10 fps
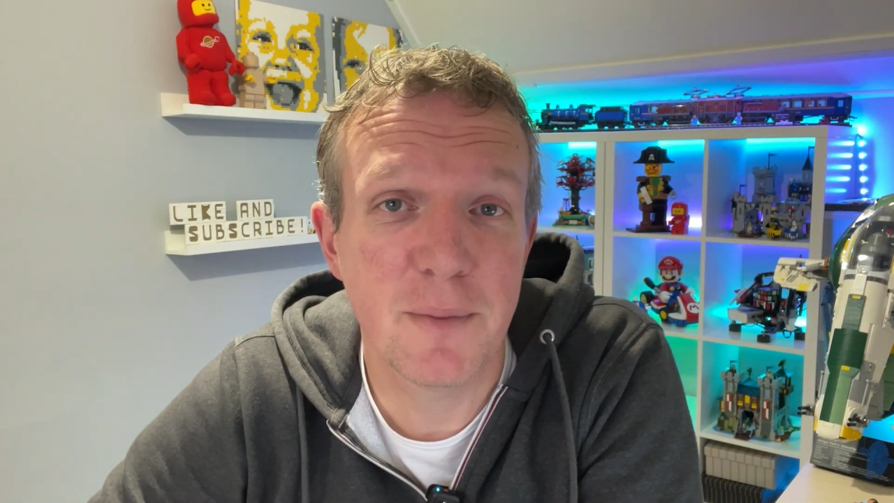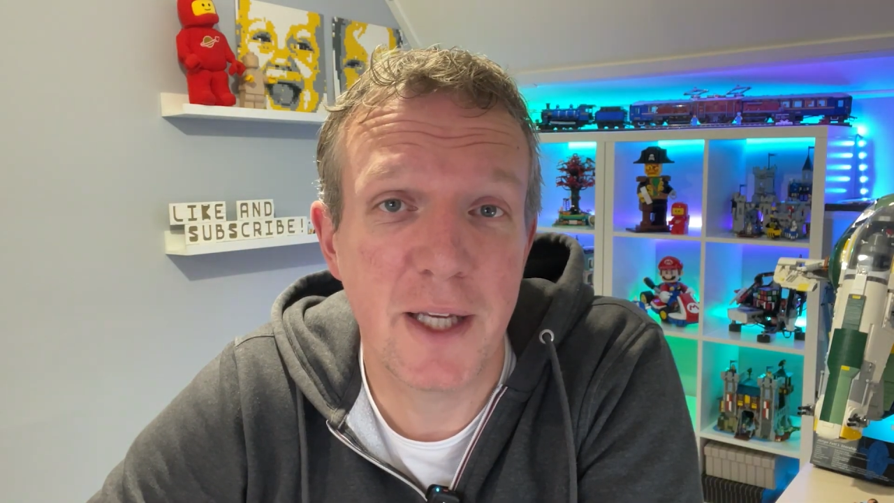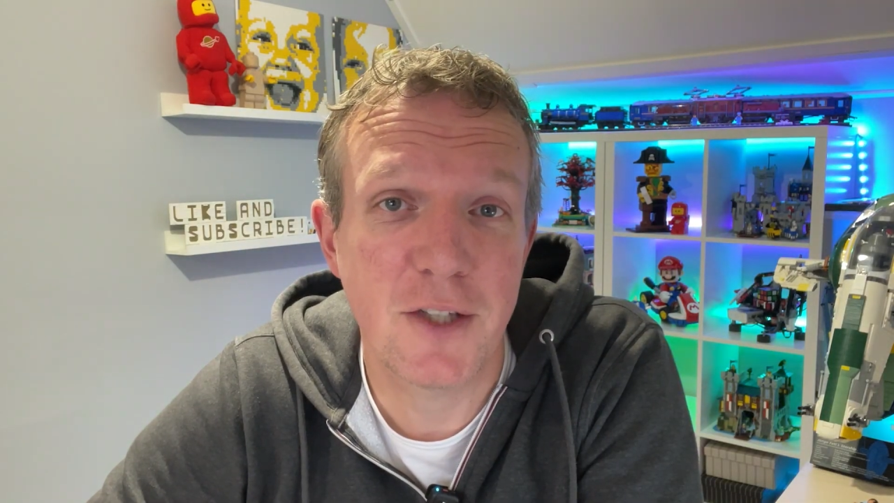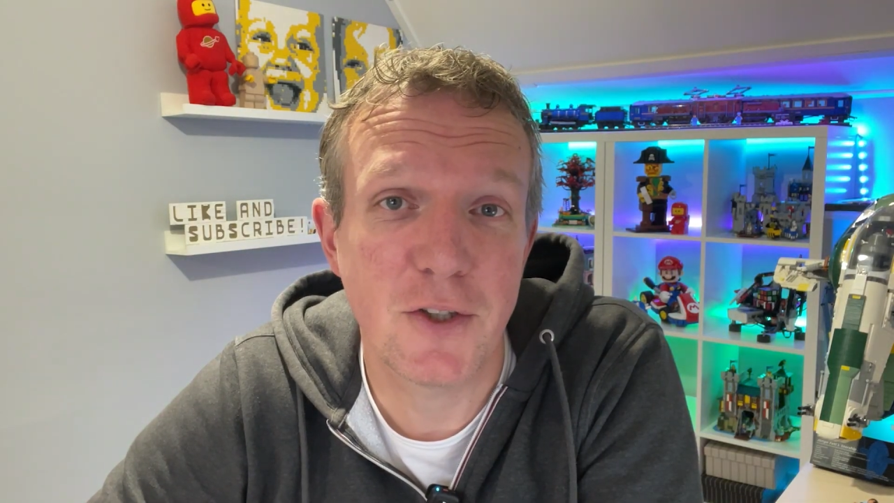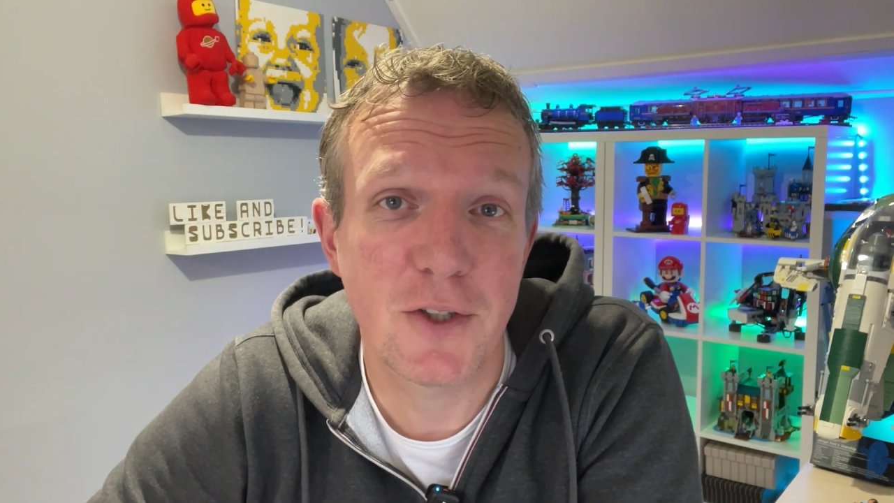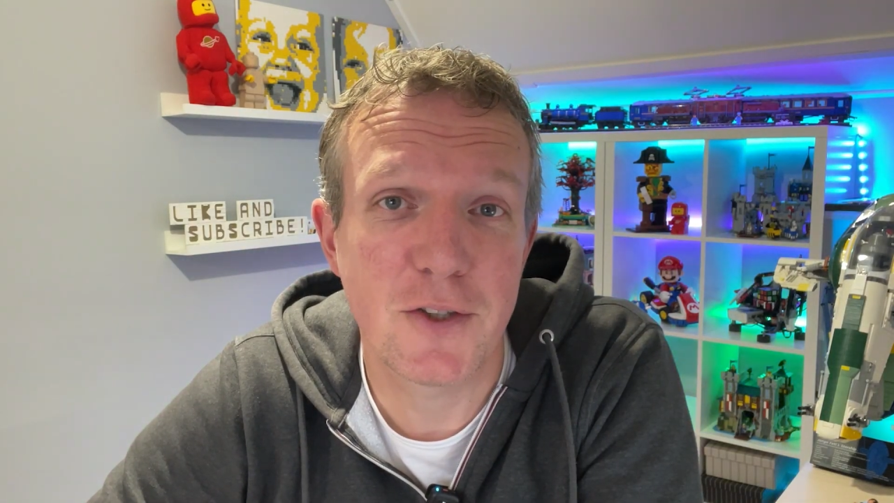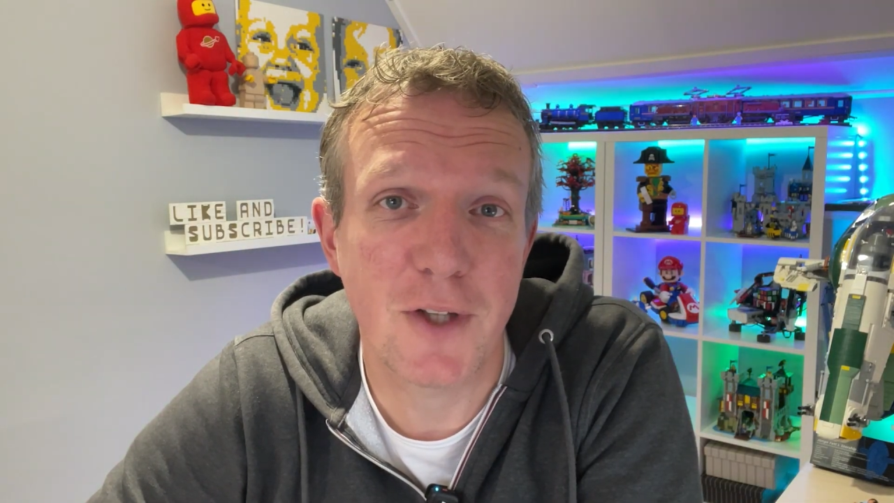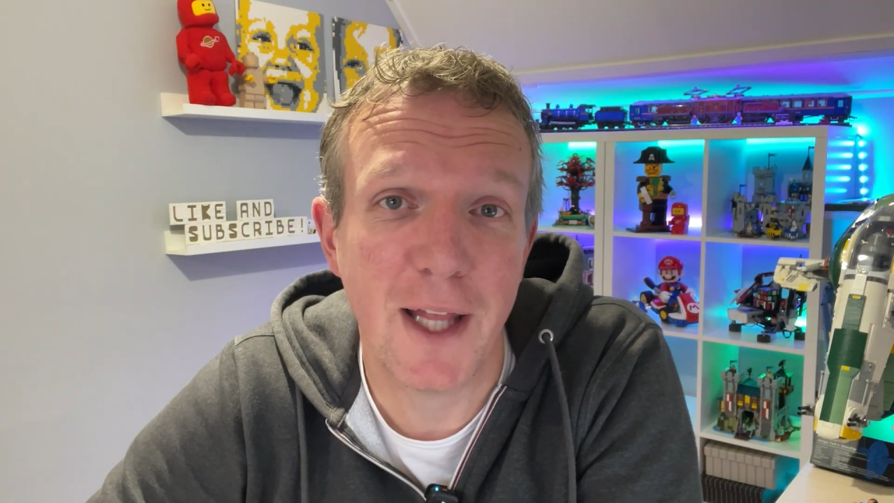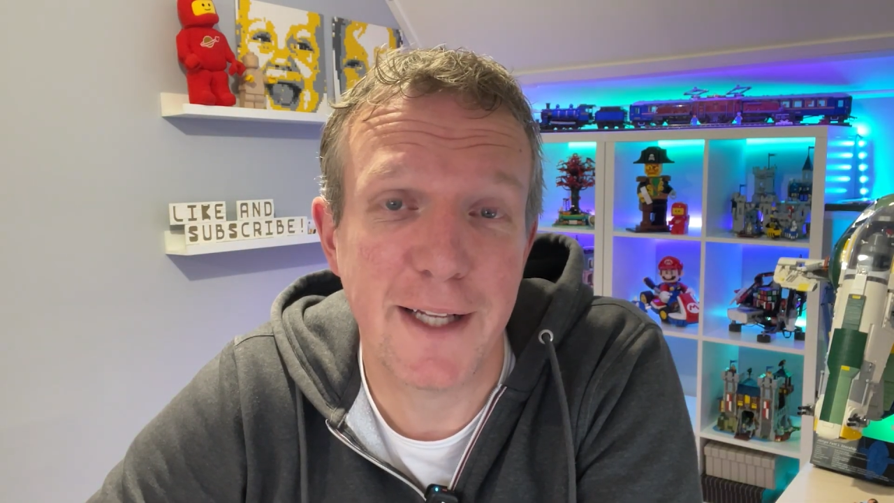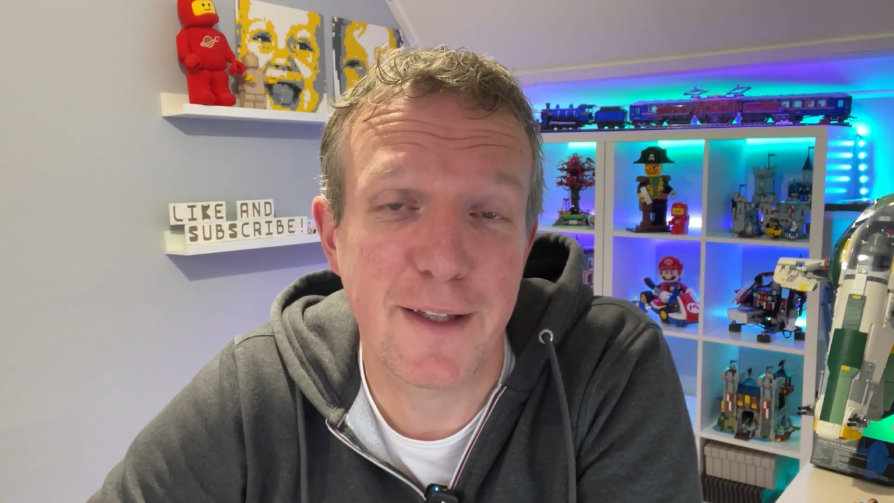make sure to
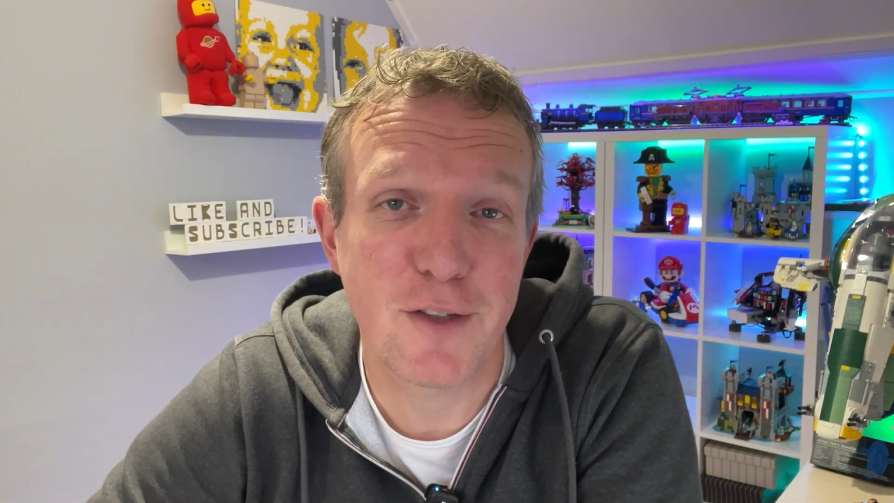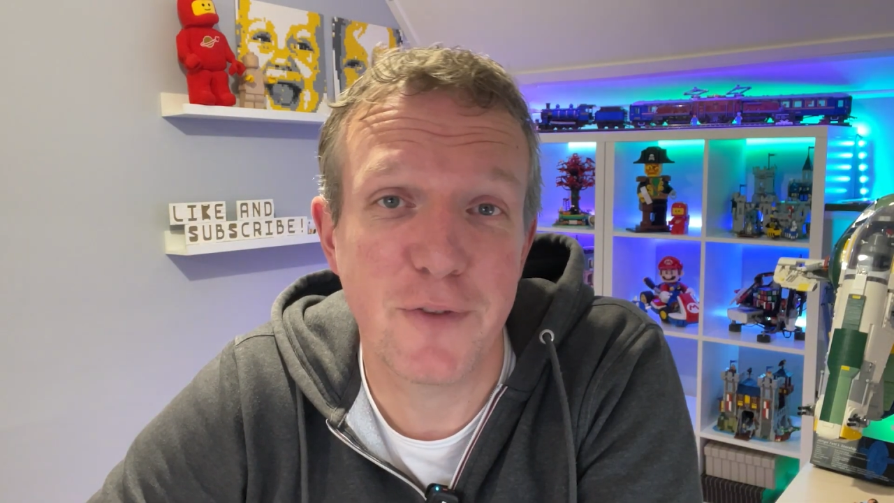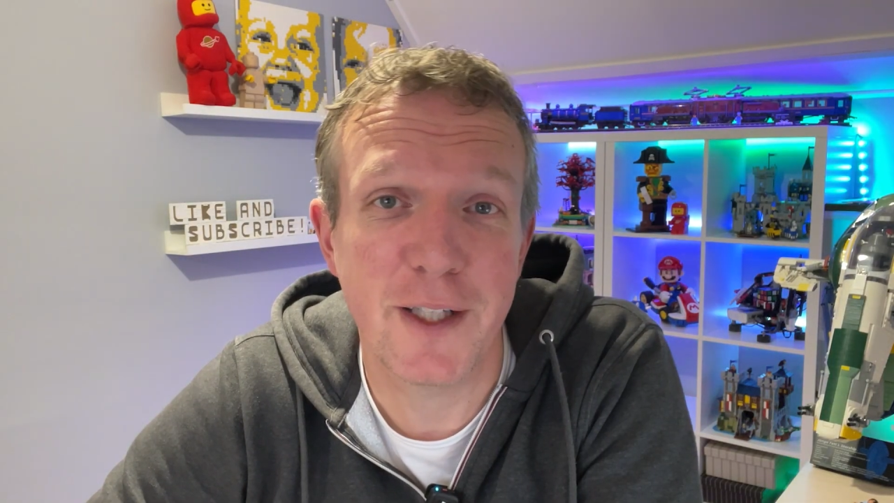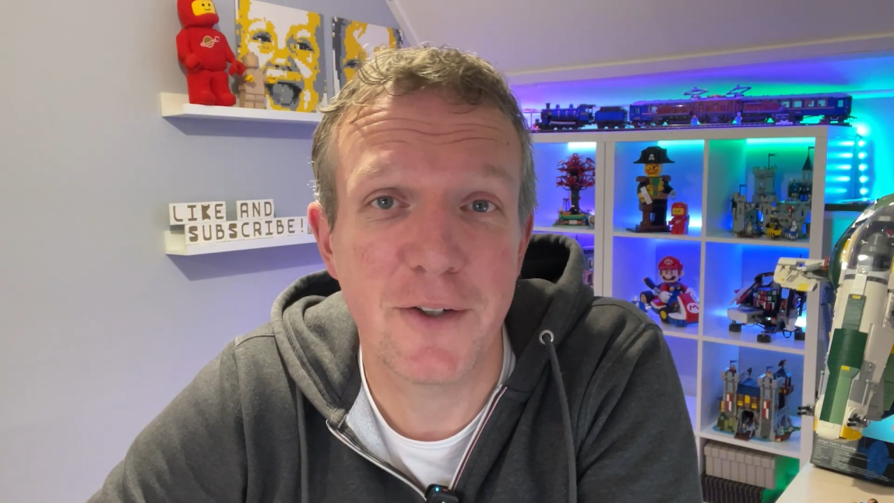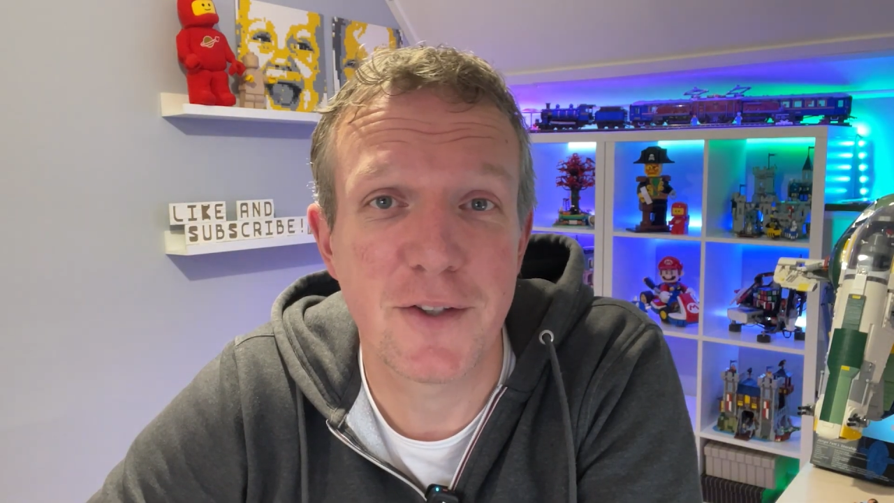like this video